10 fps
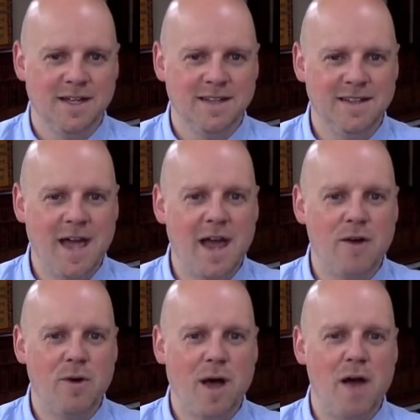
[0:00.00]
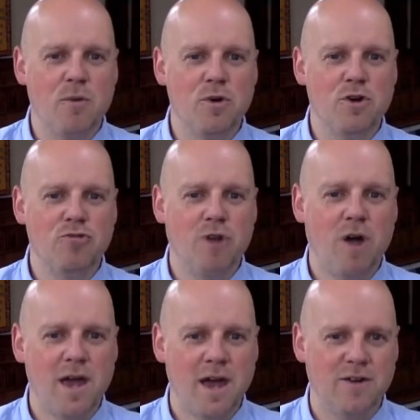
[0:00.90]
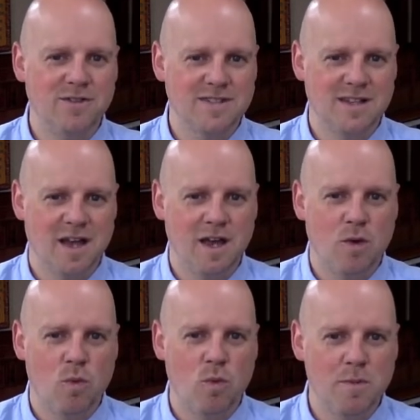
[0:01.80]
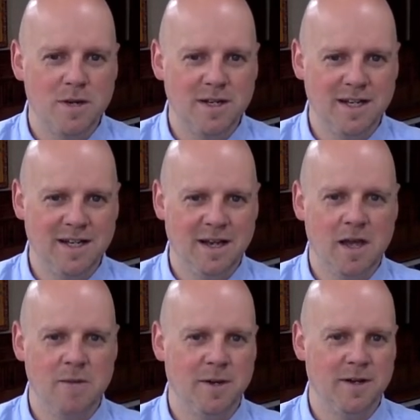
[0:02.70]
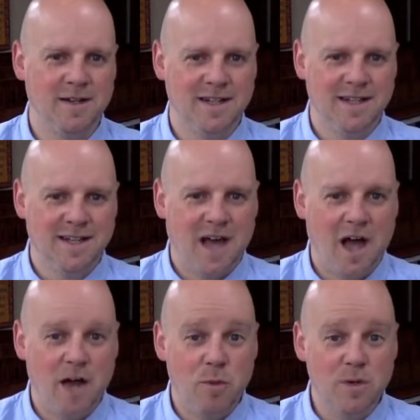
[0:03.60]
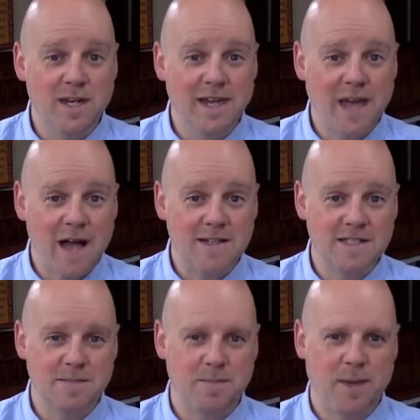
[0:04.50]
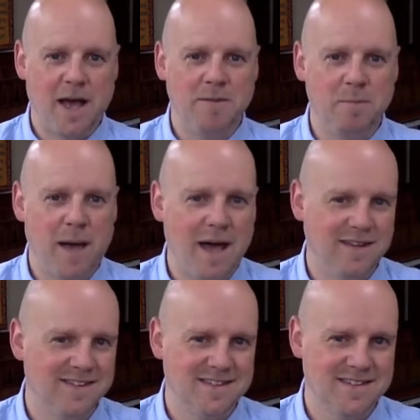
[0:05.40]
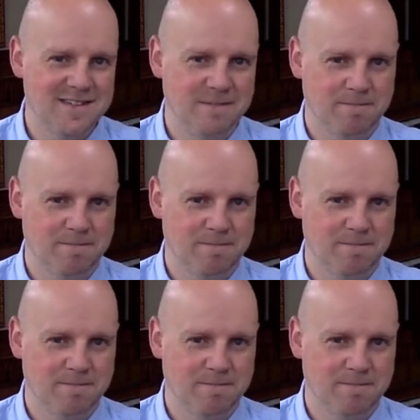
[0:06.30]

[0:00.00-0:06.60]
Now I will cry out like a woman in labour. I will gasp and pant."